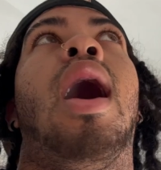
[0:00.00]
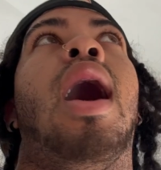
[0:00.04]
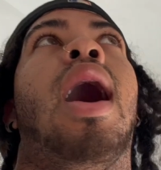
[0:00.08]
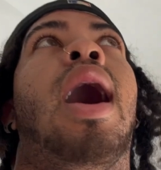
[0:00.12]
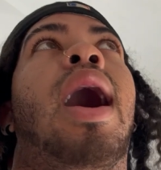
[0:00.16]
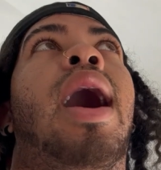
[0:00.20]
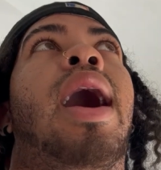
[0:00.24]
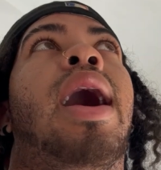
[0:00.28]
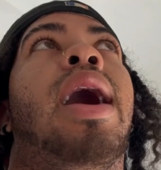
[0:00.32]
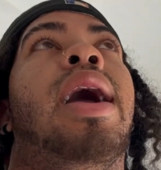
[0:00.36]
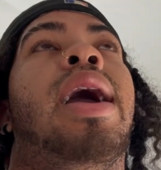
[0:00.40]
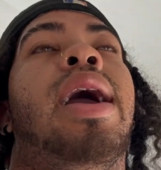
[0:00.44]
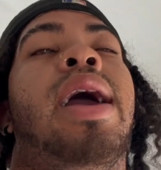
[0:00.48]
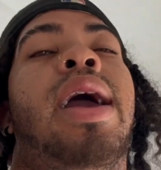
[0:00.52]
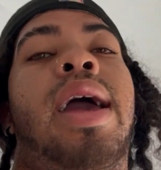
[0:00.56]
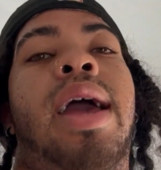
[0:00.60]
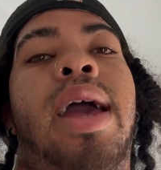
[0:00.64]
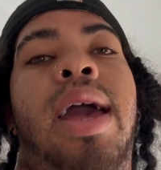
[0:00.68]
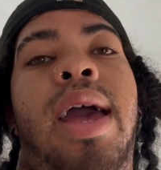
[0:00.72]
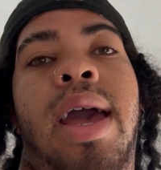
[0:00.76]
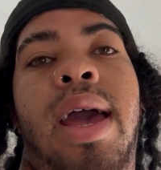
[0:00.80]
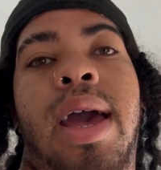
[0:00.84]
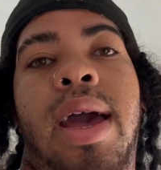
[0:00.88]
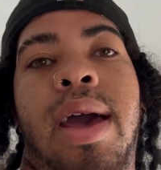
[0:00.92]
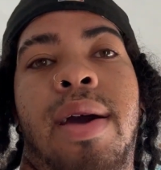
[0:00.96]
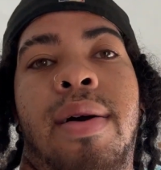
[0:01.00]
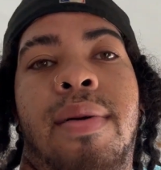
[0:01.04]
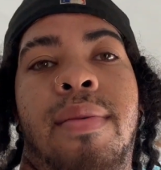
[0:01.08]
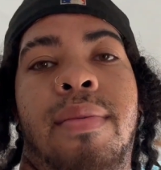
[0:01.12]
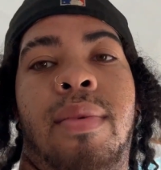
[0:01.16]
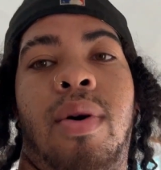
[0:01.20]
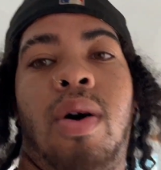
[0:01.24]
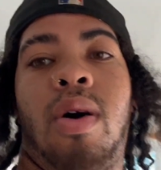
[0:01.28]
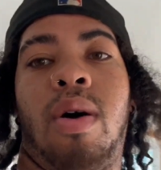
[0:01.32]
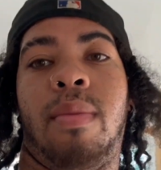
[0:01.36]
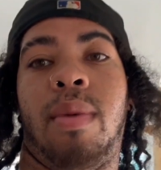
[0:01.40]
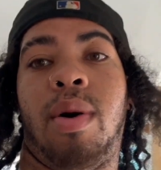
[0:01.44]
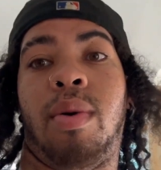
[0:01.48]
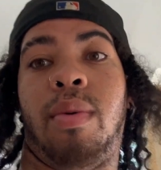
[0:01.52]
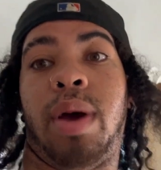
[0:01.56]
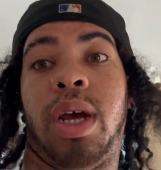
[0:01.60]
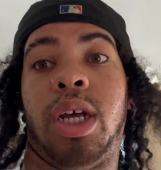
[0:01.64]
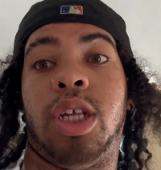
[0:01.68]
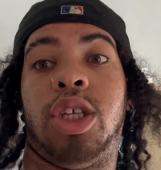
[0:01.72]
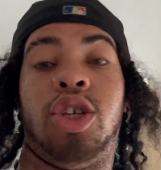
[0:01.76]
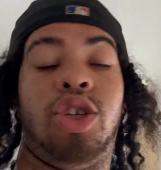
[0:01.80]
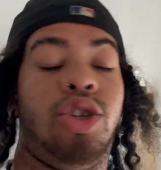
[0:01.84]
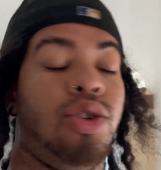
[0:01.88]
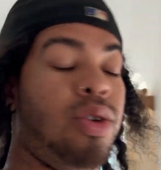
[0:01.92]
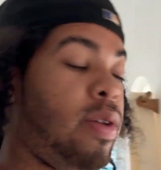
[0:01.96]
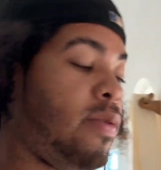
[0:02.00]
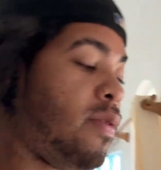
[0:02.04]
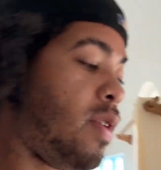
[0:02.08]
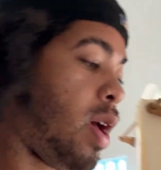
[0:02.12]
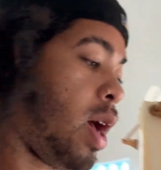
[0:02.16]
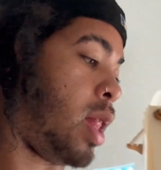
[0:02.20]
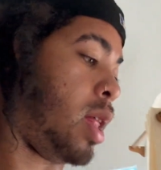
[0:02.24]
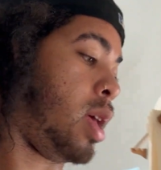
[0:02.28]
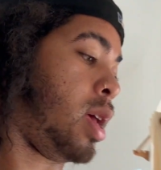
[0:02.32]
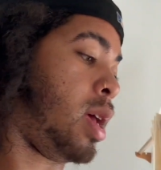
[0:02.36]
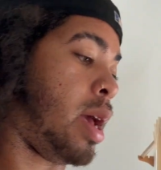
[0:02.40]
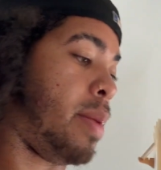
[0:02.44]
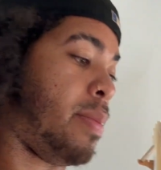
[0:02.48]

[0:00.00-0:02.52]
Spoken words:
I am on my way to the valley.